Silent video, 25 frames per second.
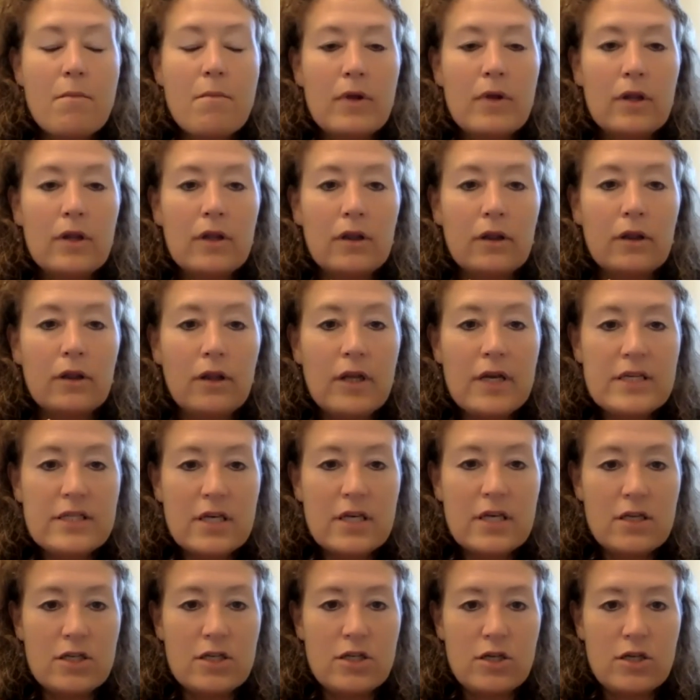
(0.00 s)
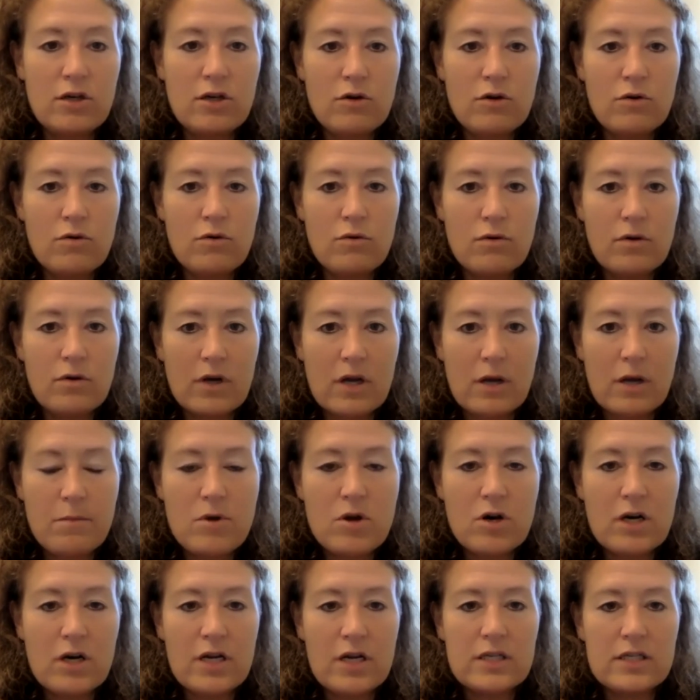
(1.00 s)
listen to
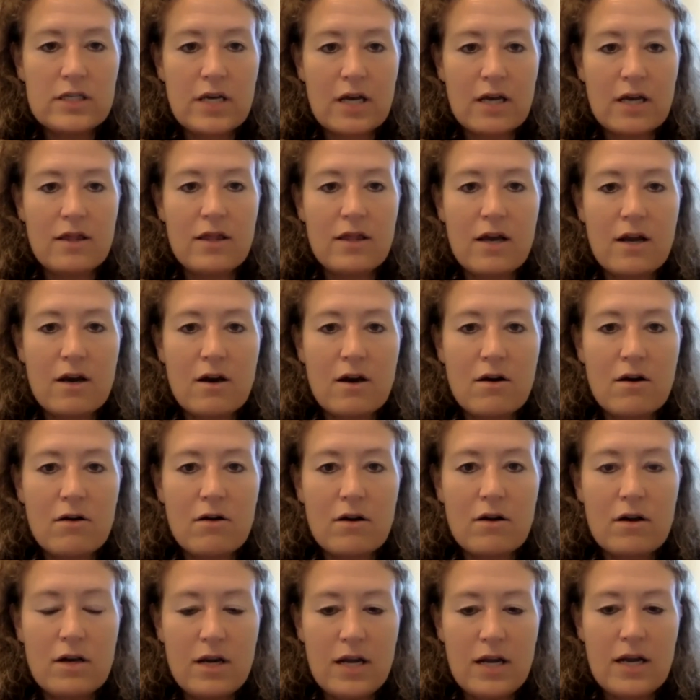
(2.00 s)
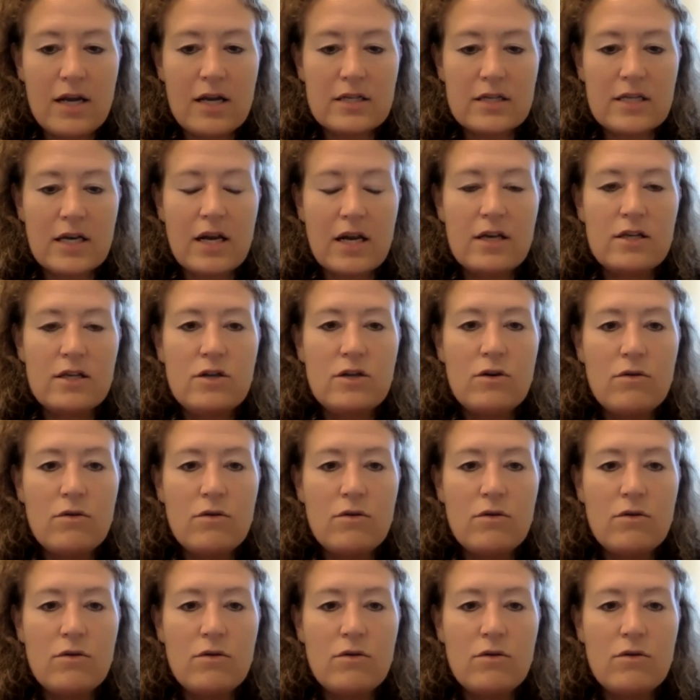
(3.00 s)
communities and their needs. And it's